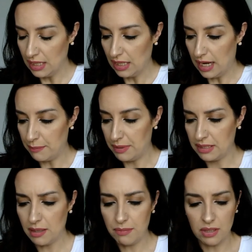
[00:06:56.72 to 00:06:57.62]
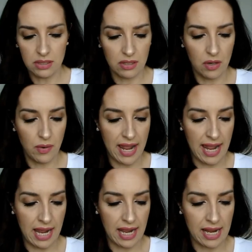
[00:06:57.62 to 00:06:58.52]
I picked up also
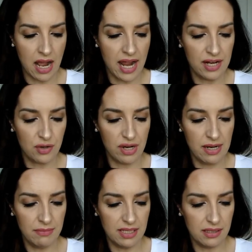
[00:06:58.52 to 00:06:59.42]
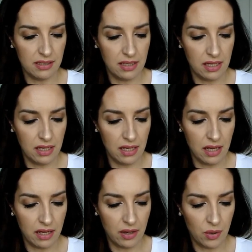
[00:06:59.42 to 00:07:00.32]
a eye cream. This is the
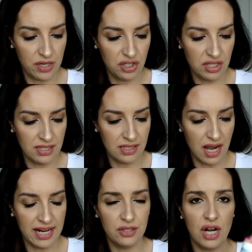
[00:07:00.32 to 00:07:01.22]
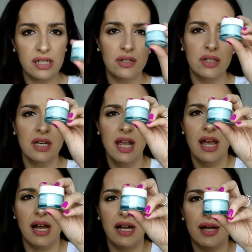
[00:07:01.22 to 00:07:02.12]
Origins Eye Doctor.
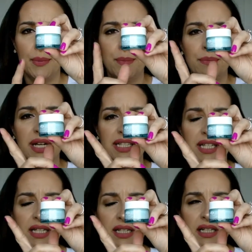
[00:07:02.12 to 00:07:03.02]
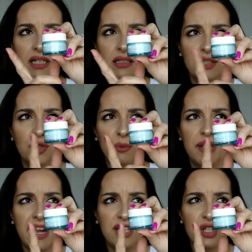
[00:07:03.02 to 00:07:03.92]
The tube that
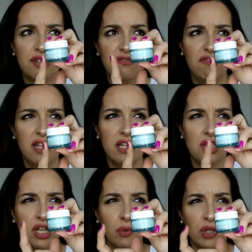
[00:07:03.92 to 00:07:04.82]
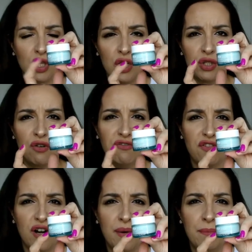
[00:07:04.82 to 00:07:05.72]
I just finished, it was also
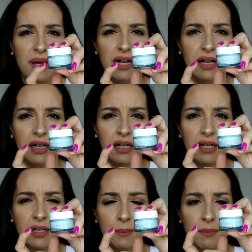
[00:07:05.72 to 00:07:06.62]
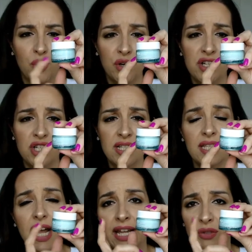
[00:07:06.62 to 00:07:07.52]
from Origins.
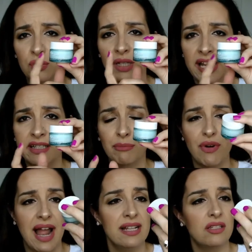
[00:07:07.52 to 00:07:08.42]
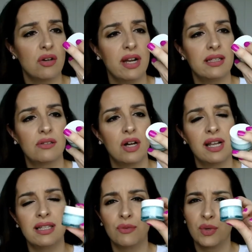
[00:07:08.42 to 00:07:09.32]
I do like the brand, so I thought
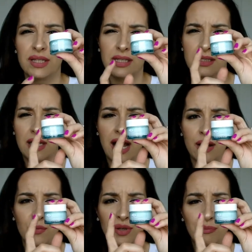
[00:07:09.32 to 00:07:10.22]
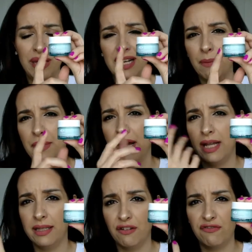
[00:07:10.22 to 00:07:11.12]
that with this I would pick up a
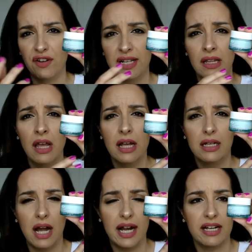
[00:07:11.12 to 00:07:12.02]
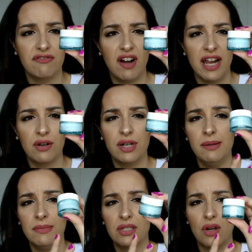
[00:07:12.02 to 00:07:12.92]
different kind of eye
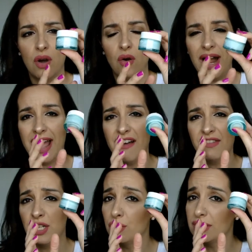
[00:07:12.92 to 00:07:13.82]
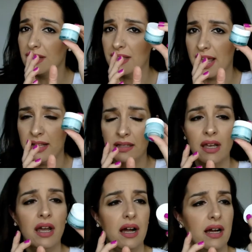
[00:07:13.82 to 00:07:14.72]
cream. So I haven't used it yet.
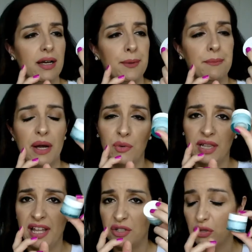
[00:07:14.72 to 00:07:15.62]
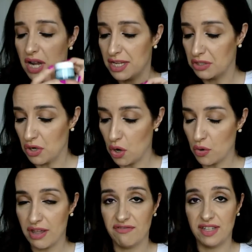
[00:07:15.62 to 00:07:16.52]
I will let you guys know
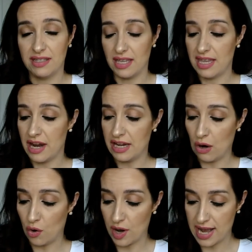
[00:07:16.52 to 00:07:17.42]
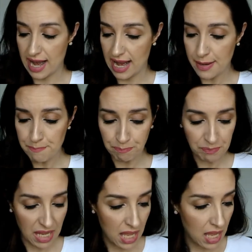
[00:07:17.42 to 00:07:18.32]
if it's a yay or a nay.
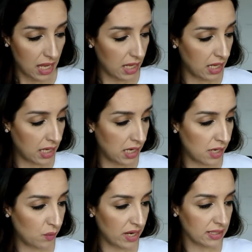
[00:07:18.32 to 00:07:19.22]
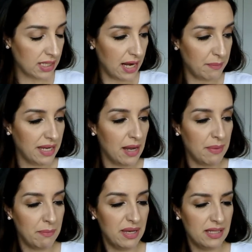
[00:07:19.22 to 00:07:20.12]
What else did I pick up?
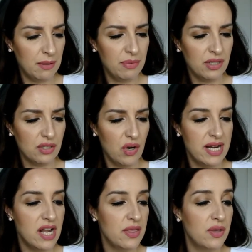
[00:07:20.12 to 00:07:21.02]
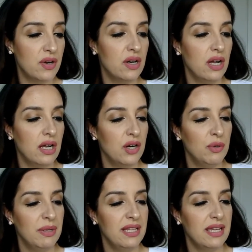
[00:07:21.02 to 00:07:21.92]
I picked up also another
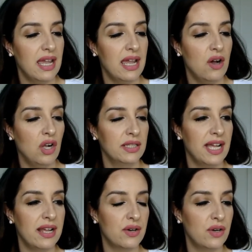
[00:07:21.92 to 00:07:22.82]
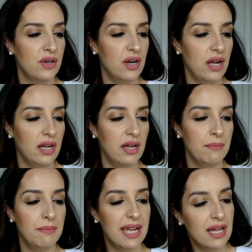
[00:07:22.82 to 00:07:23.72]
Urban Decay All-Nighter
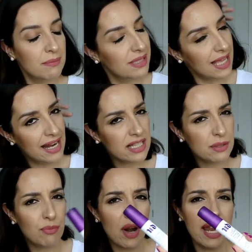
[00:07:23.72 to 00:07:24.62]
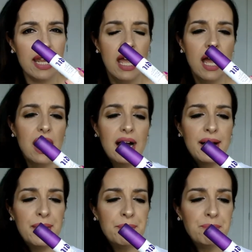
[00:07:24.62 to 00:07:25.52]
Makeup Setting Spray.
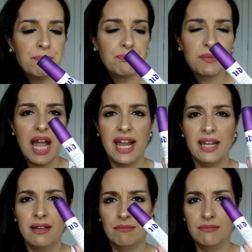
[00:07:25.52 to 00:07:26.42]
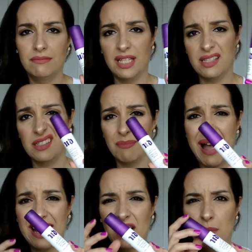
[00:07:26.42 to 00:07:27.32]
This is a
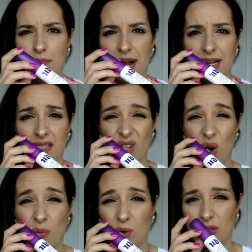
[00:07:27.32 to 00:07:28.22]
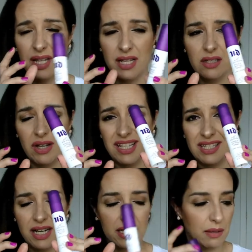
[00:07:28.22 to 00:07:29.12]
backup. Mine is almost done, so I
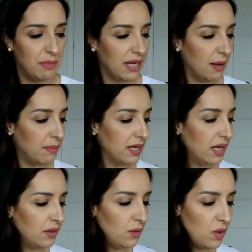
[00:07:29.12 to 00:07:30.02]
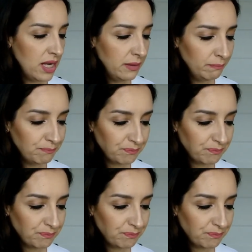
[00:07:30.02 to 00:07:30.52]
decided to pick up another one.